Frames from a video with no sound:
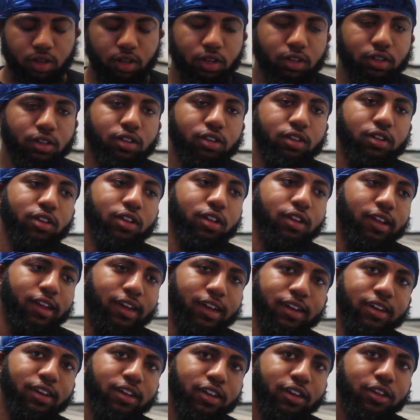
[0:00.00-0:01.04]
Like shit, a
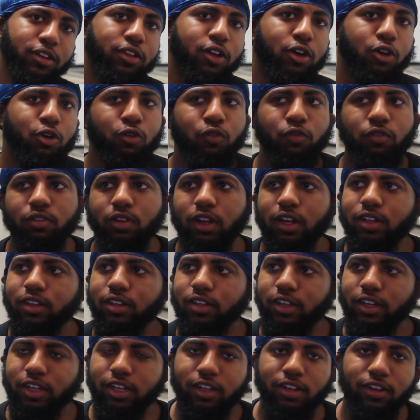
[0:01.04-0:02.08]
lot of niggas don't like to
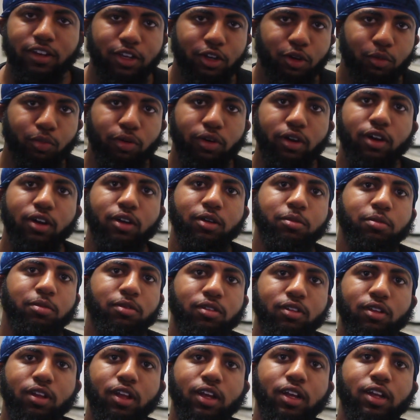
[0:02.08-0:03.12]
give nigga
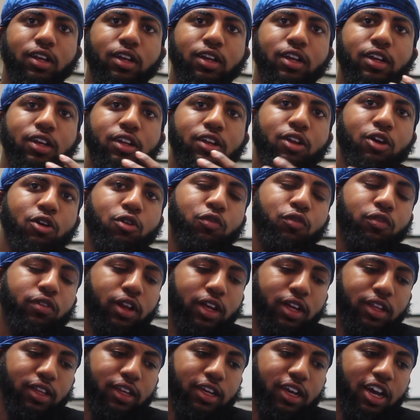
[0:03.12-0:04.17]
props. Like niggas don't
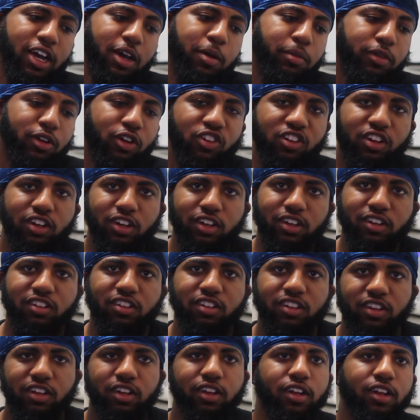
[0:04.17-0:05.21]
like to comment on the nigga
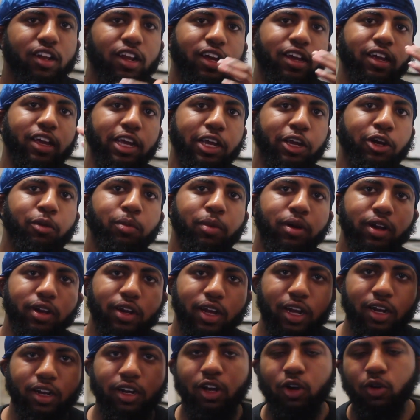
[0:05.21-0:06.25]
shit. Like everybody,
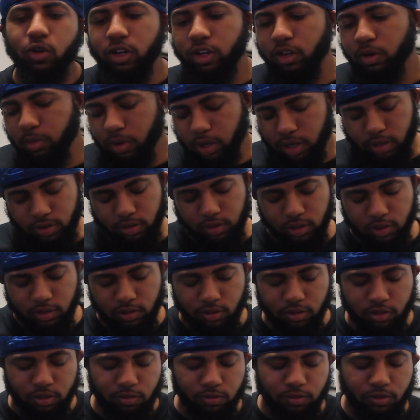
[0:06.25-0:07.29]
I know everybody see the
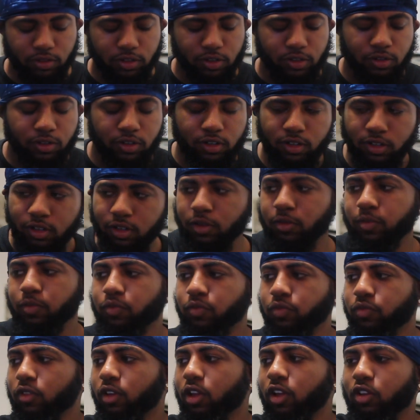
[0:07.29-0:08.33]
shit for sure. Like.
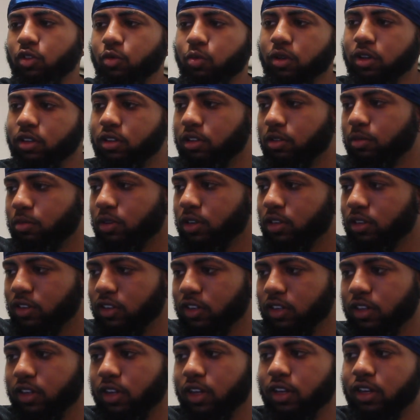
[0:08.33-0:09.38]
Yeah. Especially my
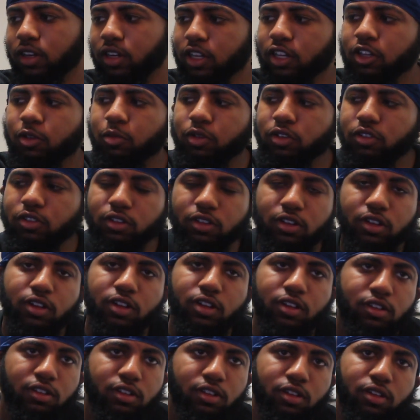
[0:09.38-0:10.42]
shit, like niggas be saying
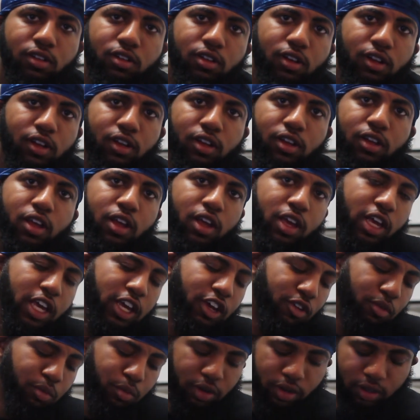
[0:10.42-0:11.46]
that shit, like
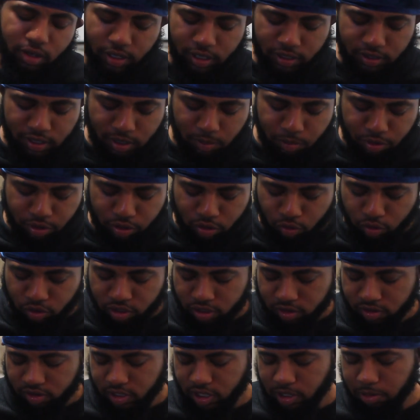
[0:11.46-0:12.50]
even be niggas I be
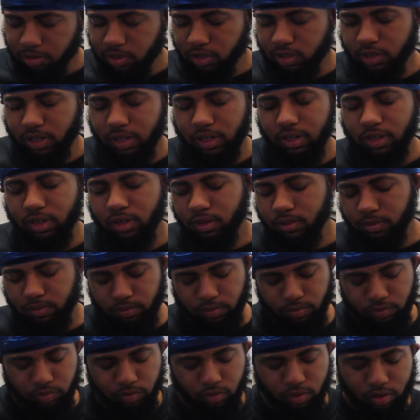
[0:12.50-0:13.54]
around type shit, like
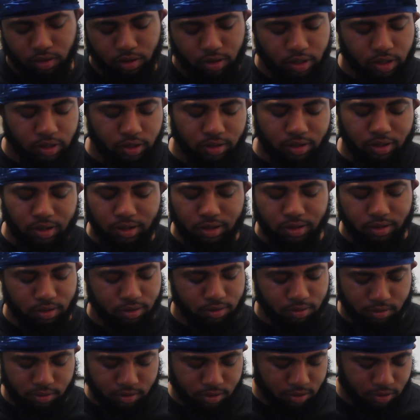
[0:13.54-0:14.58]
Niggas like
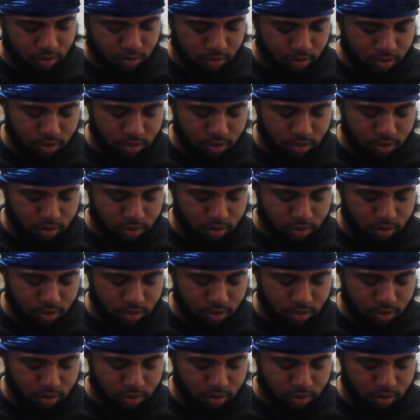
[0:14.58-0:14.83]
Damn.